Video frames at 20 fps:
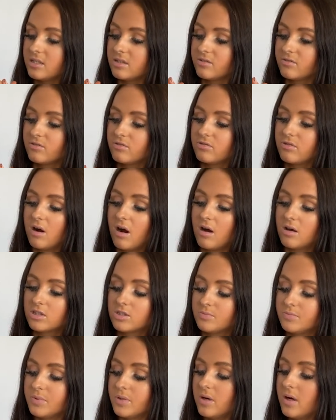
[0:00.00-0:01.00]
across,
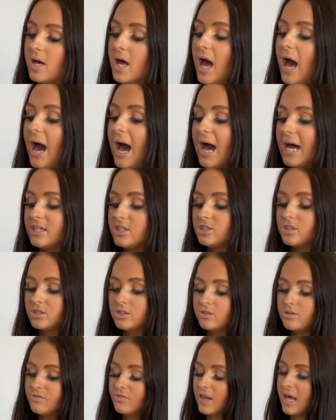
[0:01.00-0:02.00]
but I just
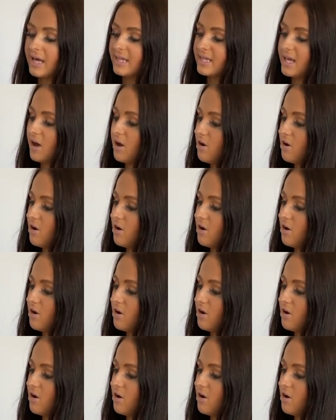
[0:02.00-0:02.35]
love like the